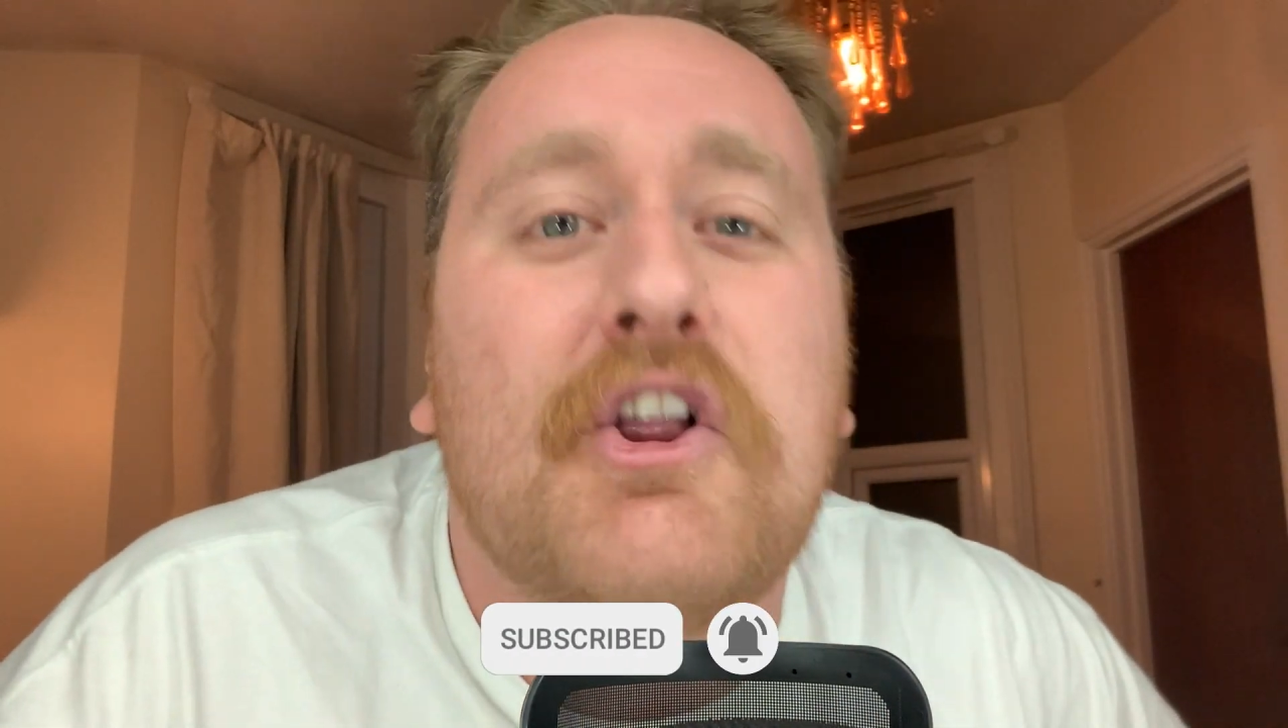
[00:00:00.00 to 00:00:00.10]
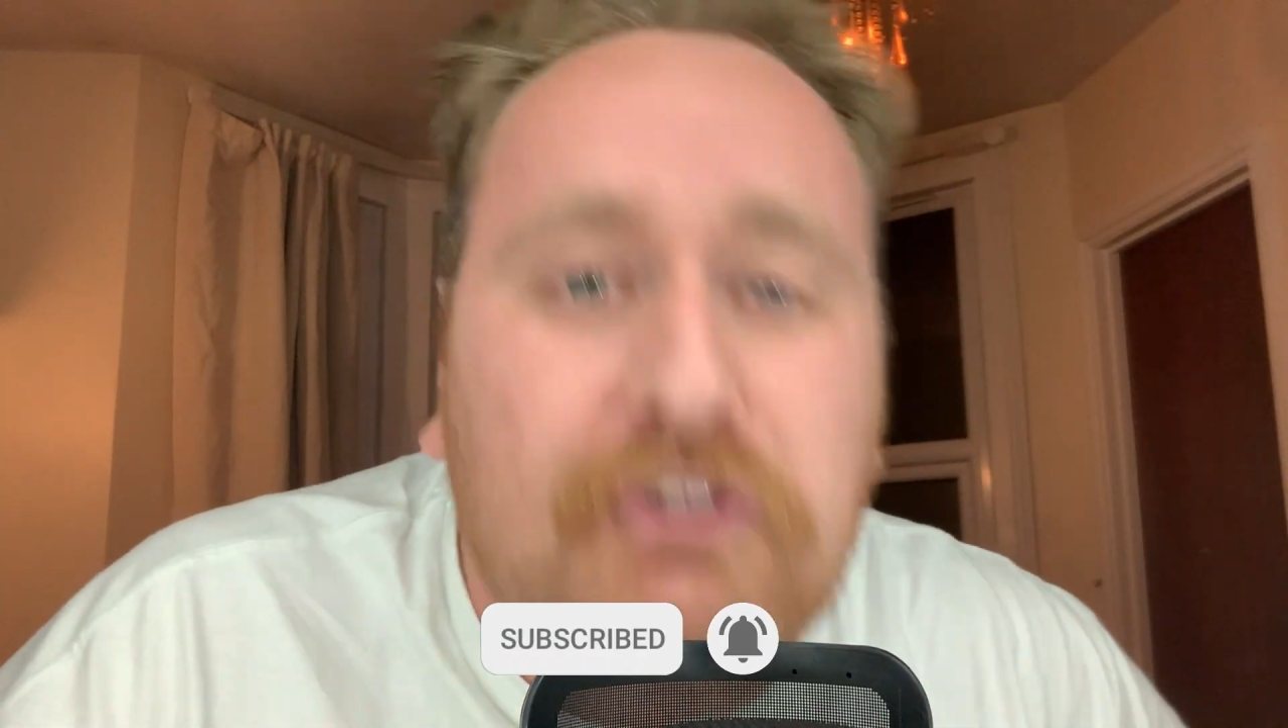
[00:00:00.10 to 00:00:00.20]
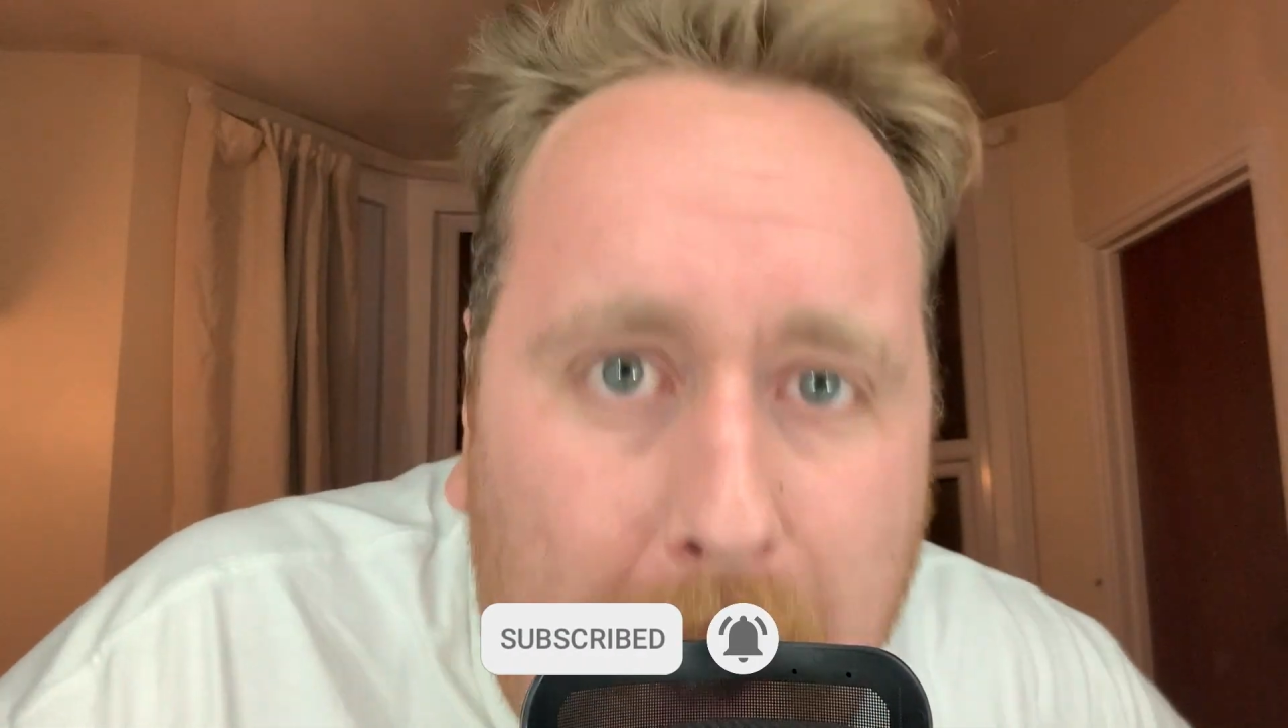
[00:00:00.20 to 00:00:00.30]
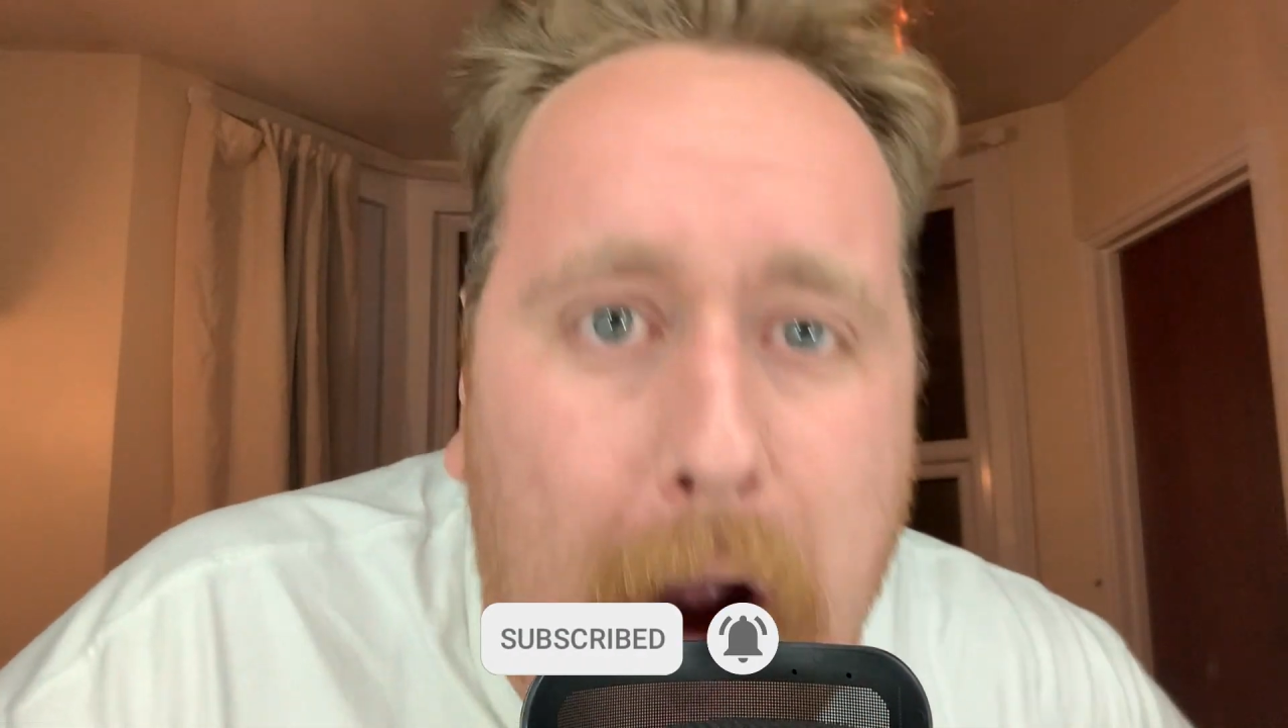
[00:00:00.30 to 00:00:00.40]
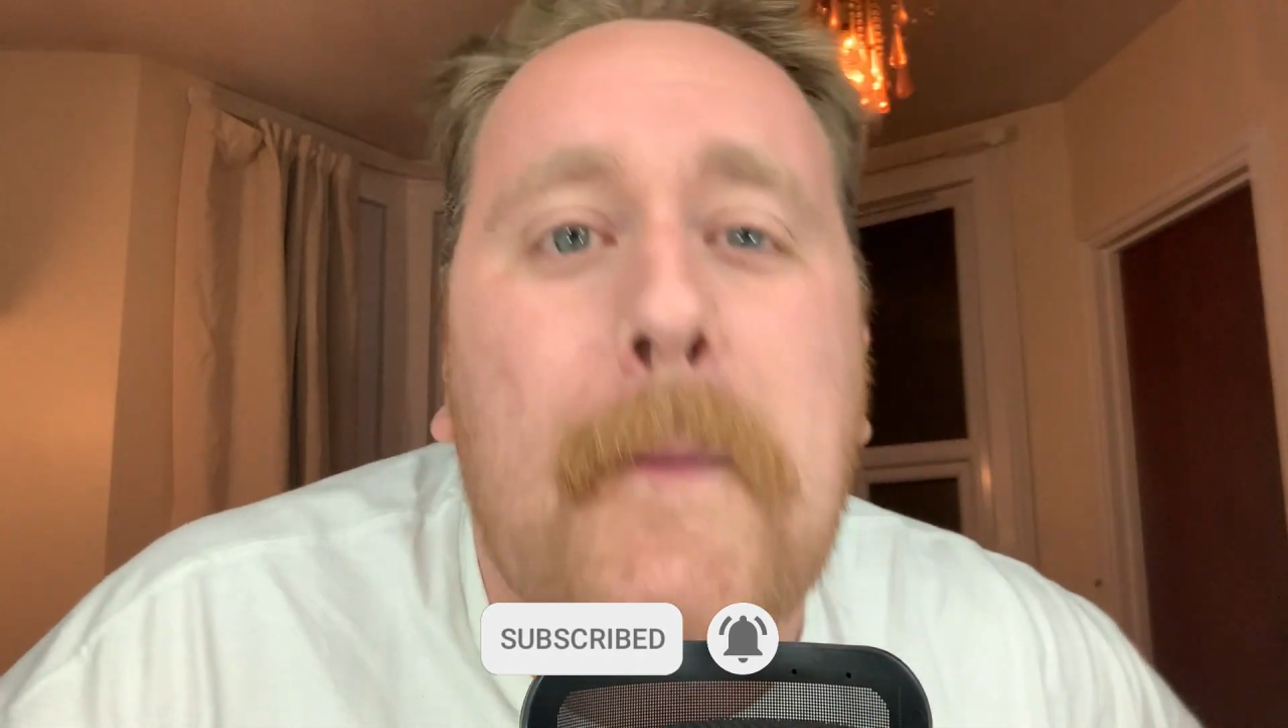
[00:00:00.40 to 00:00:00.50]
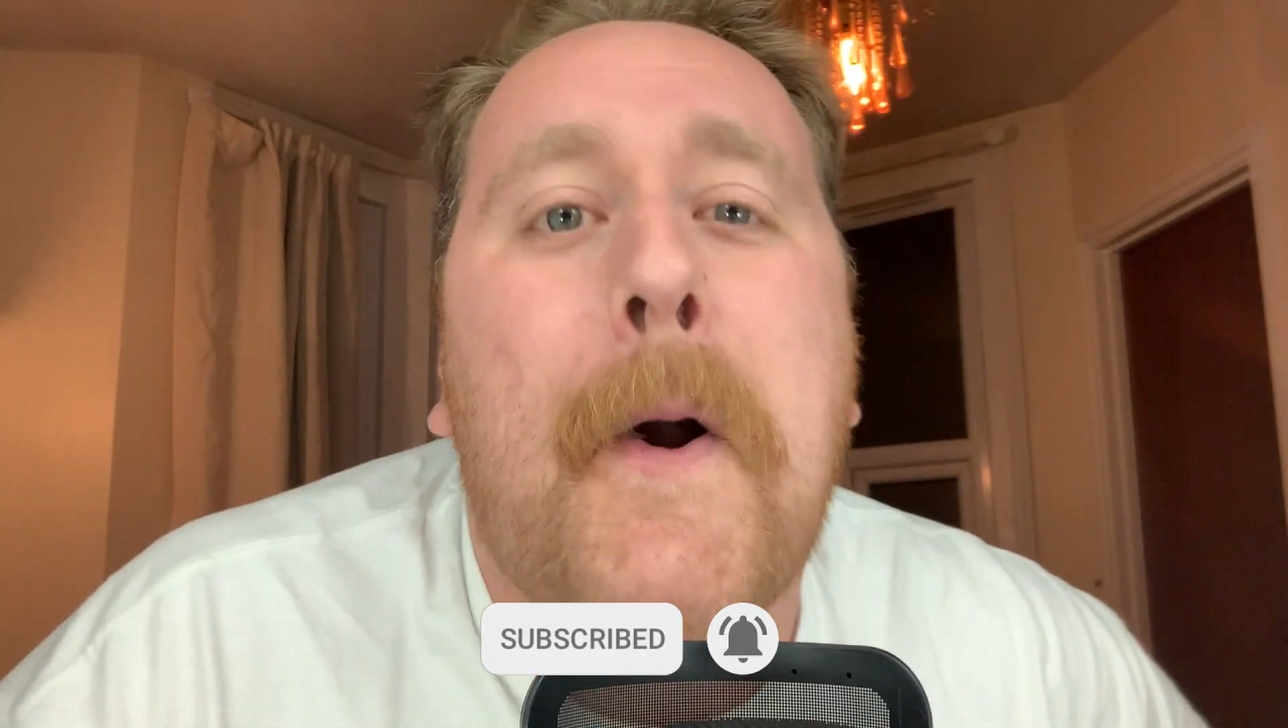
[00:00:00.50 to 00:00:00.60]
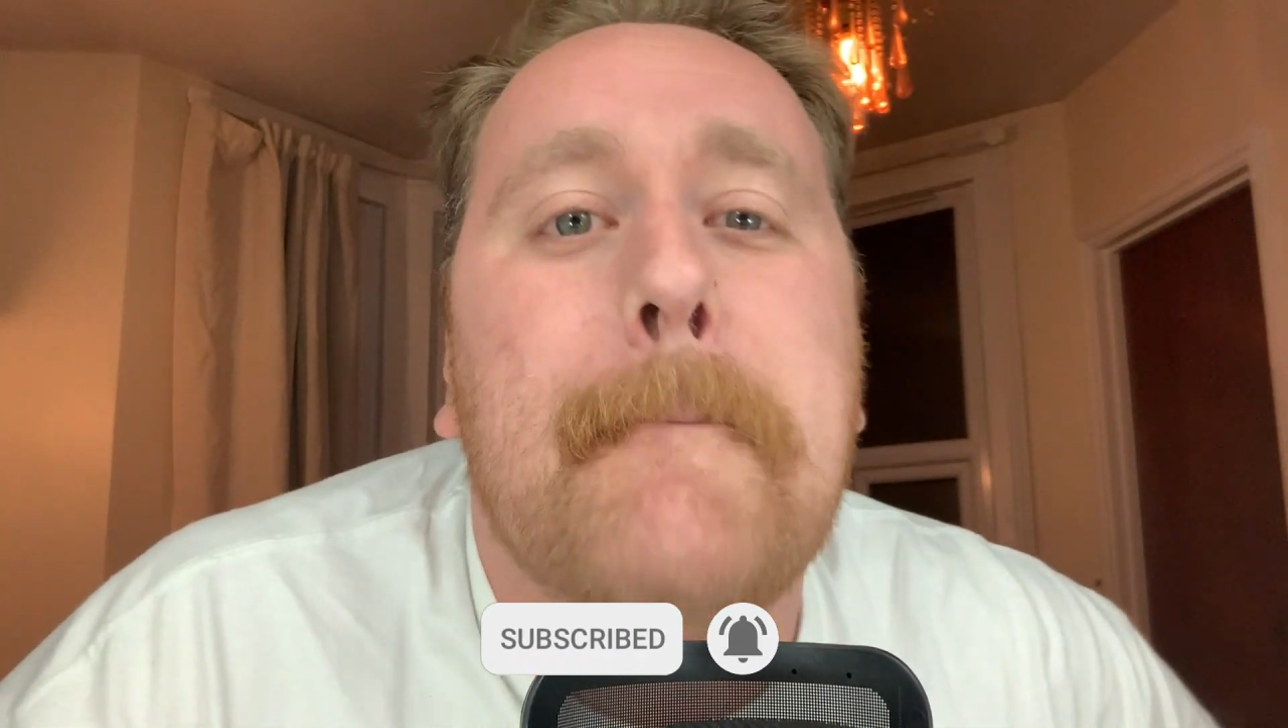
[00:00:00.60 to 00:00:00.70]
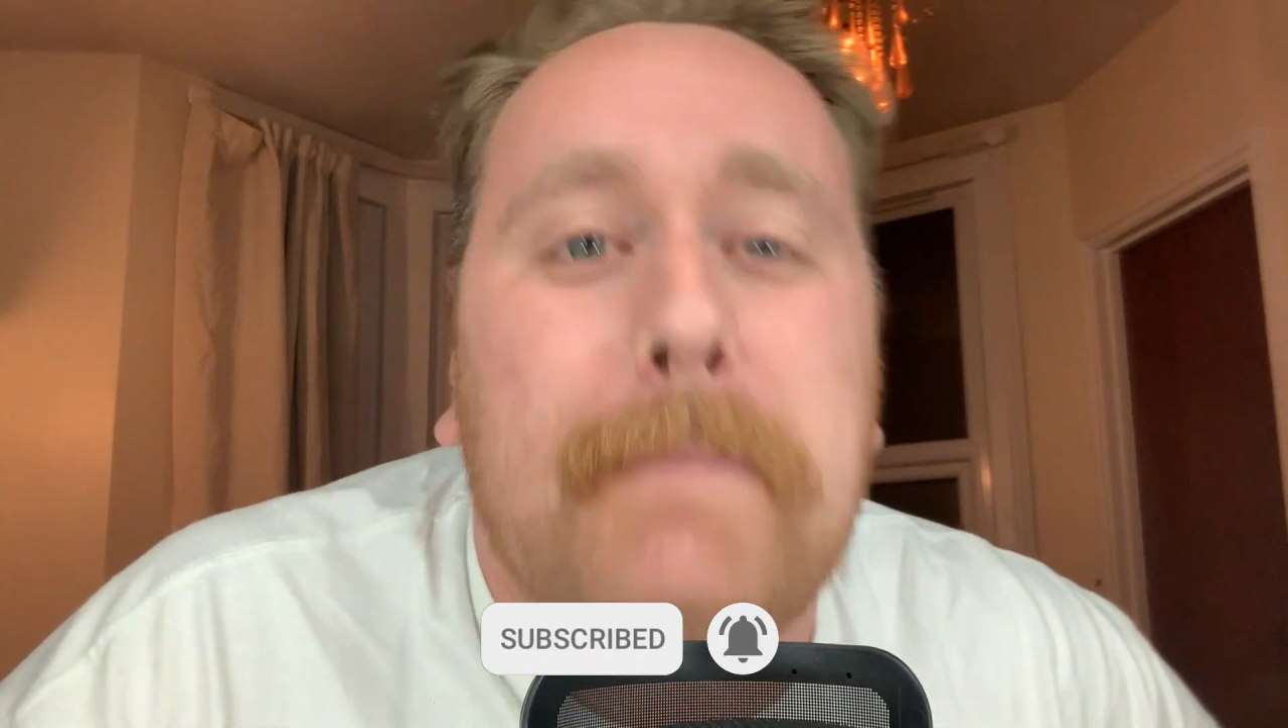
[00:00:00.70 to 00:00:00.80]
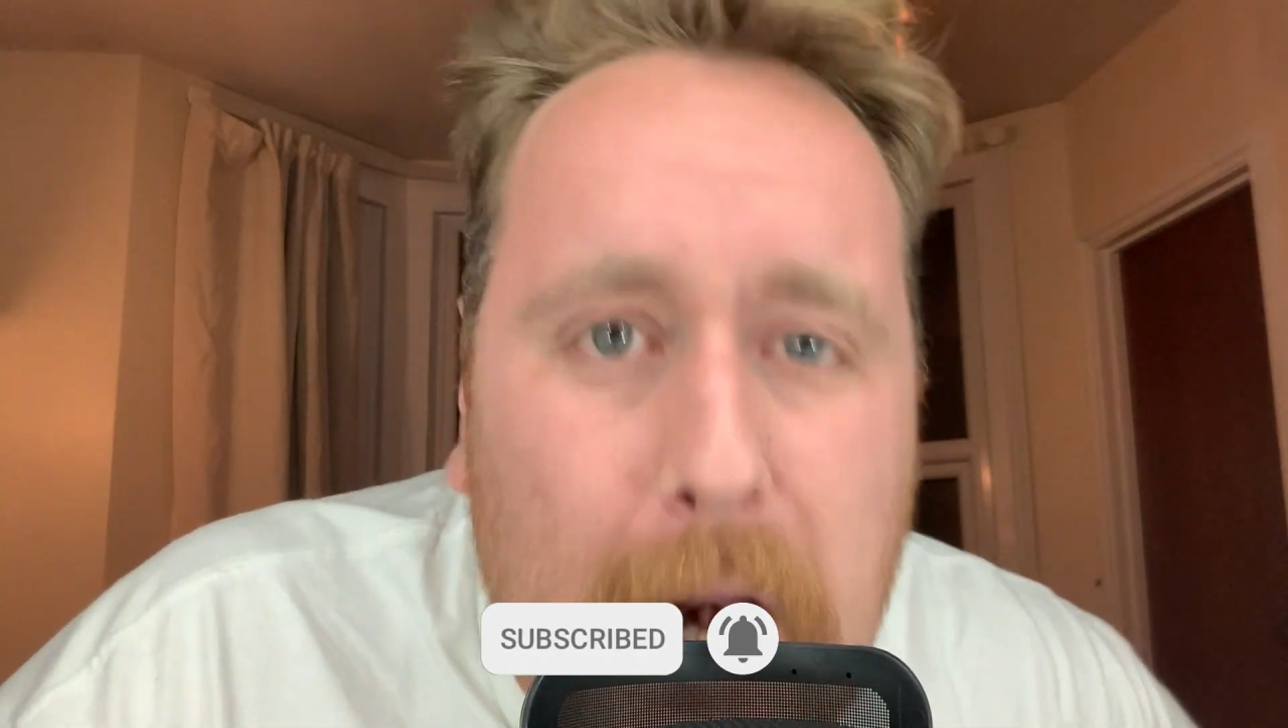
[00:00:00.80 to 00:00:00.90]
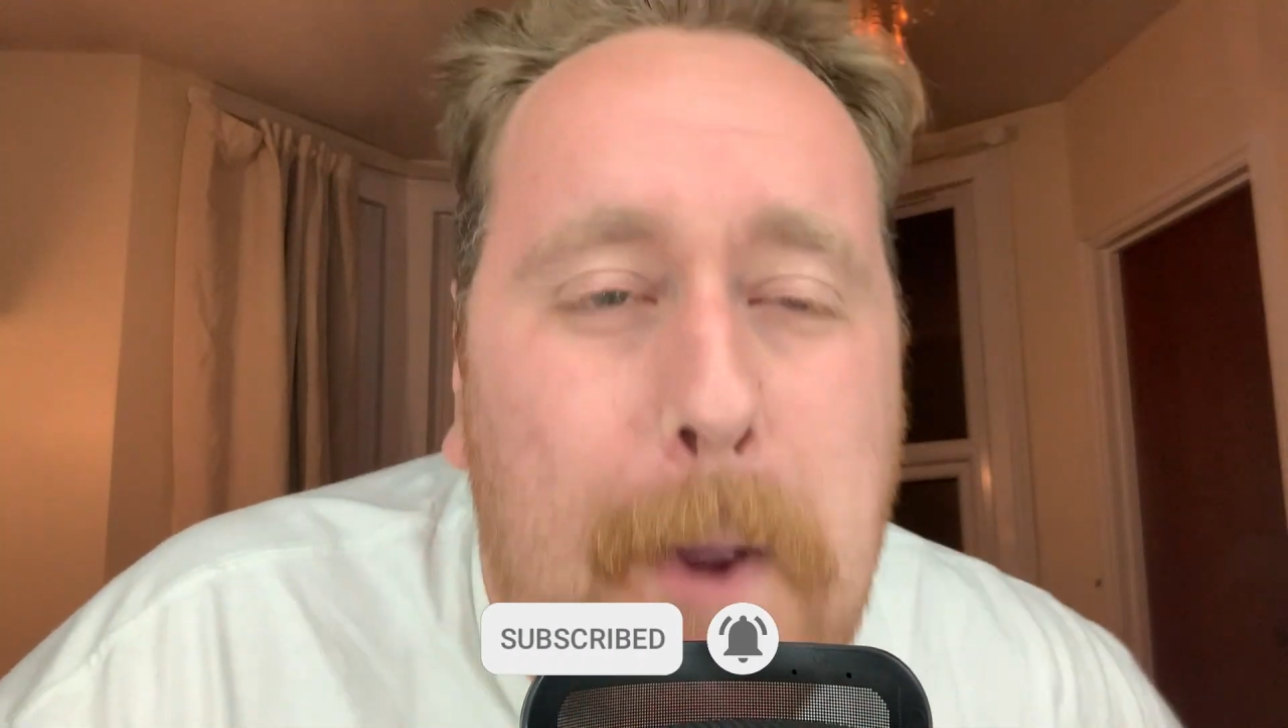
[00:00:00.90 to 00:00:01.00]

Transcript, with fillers: down below.